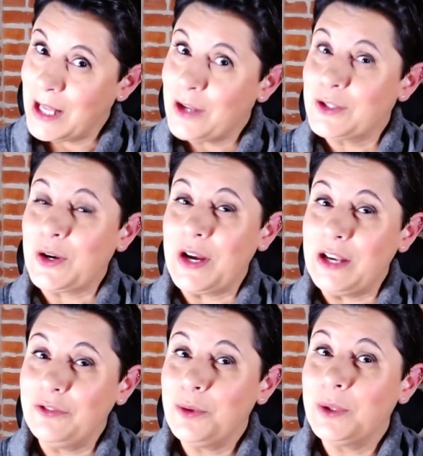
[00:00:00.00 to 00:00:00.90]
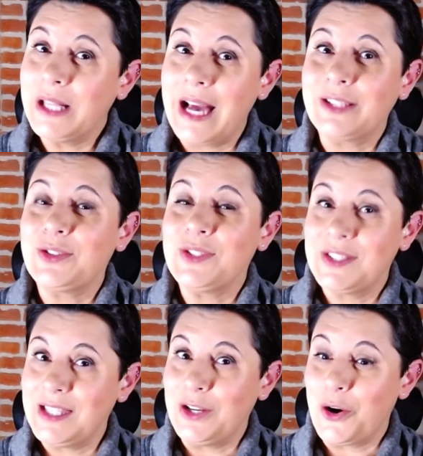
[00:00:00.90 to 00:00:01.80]
So if you would like to
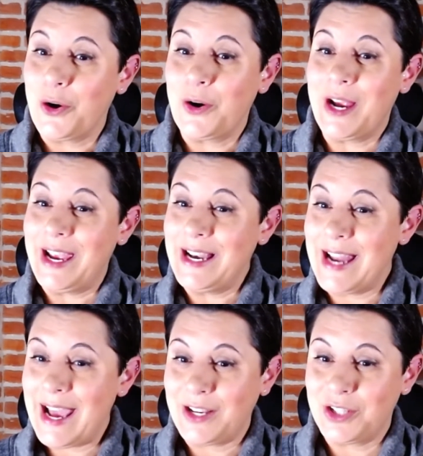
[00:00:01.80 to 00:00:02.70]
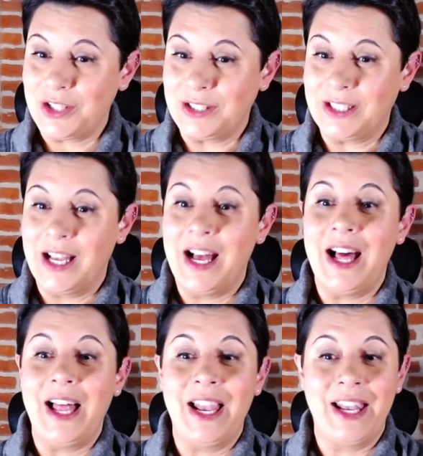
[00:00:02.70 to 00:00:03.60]
see her in action
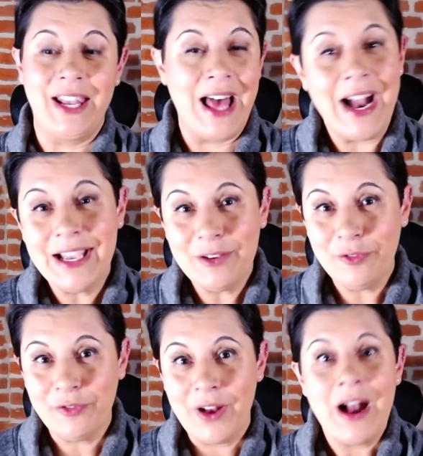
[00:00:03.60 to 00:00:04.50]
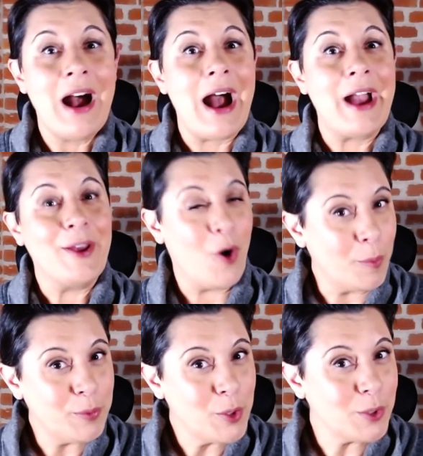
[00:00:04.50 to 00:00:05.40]
live, I
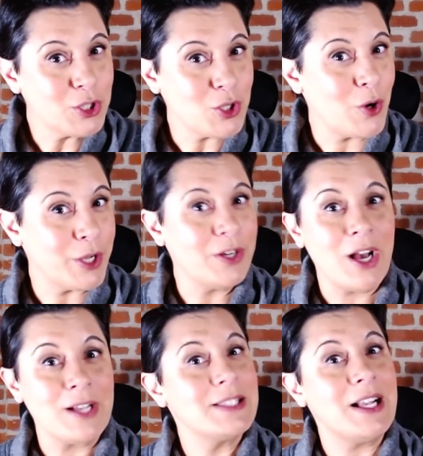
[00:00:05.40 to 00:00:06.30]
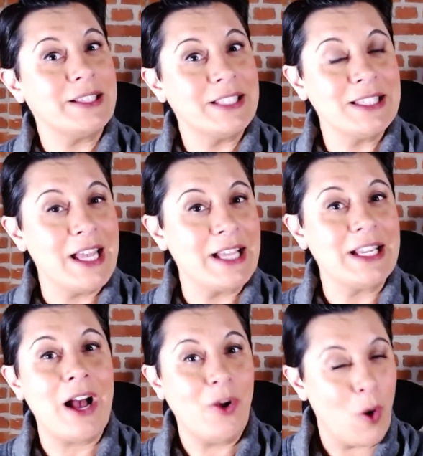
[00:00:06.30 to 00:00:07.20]
hope you will join us on the stand.
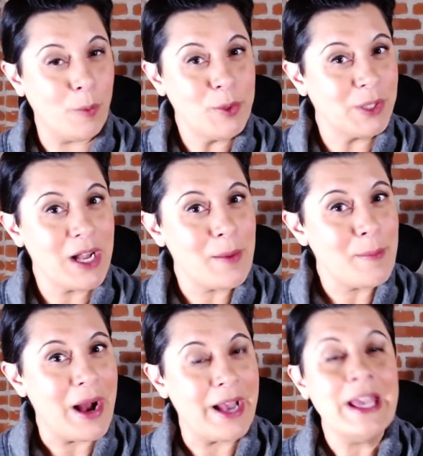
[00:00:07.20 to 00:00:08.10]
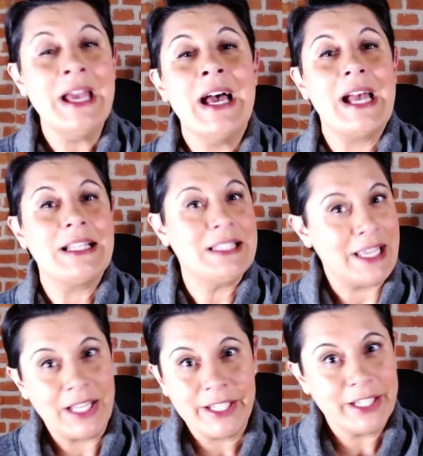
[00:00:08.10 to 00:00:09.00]
I hope you will come by and
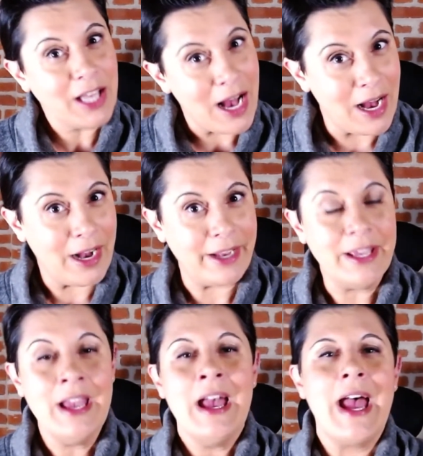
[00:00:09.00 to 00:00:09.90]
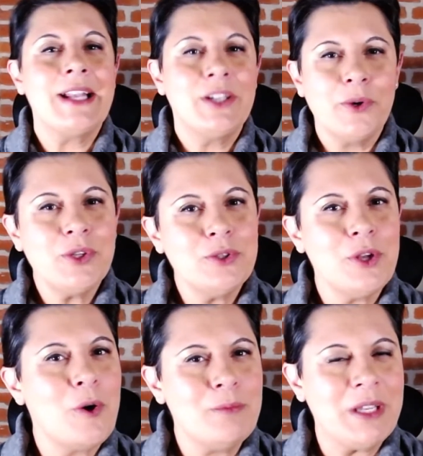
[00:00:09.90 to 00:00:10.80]
say a little hi. And those who
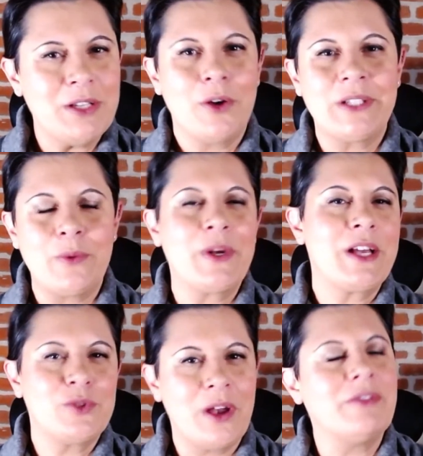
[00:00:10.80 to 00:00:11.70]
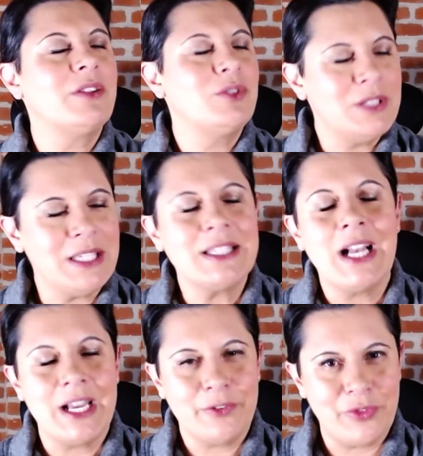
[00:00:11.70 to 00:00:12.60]
know me know that when I travel to these
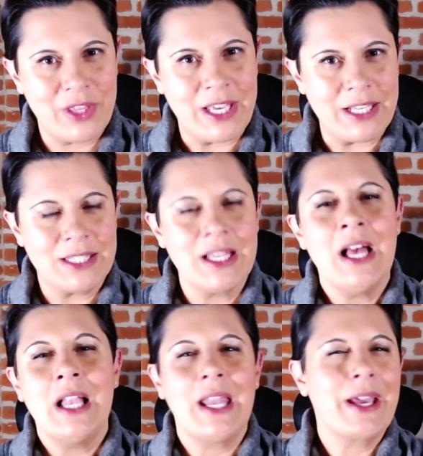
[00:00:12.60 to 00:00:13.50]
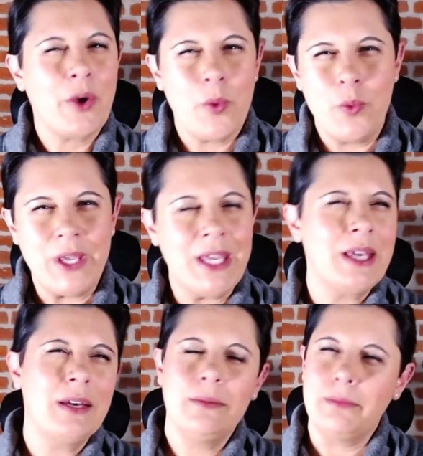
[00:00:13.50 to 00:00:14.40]
kind of things, like a
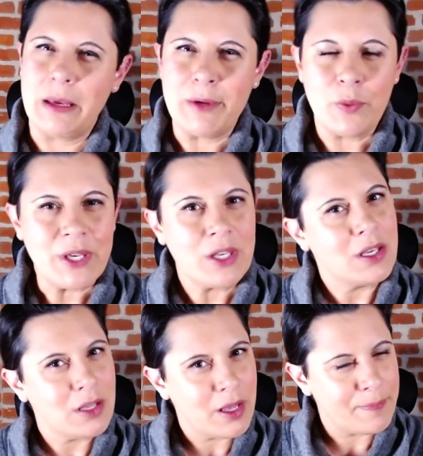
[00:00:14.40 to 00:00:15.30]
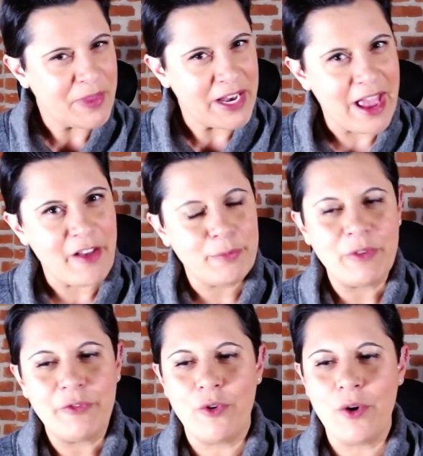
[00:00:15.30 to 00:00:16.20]
week, maybe a week and a half
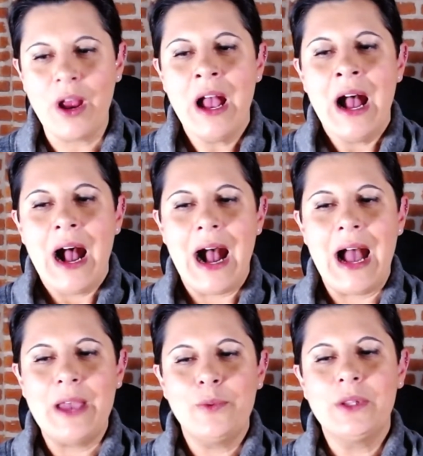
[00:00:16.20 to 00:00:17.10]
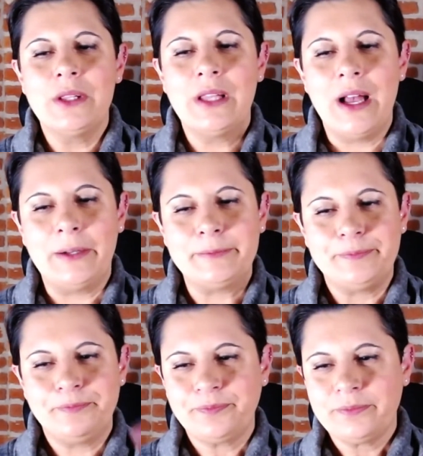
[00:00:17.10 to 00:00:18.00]
before, I will
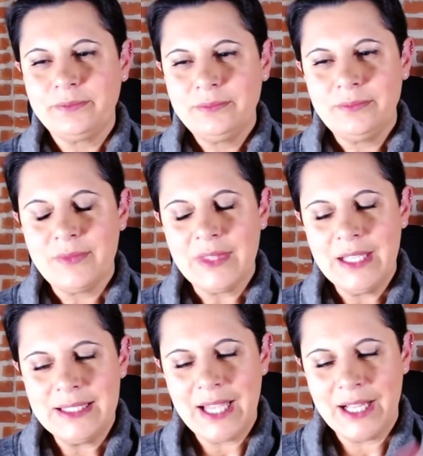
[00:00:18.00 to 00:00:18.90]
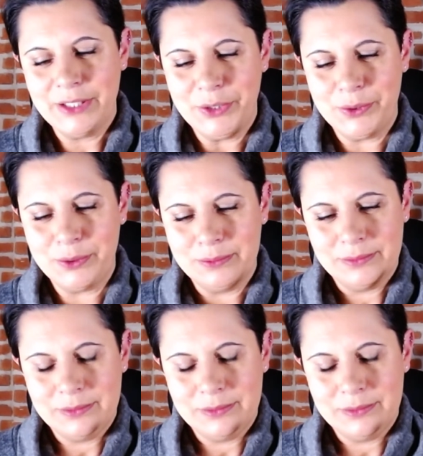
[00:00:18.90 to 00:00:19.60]
tell you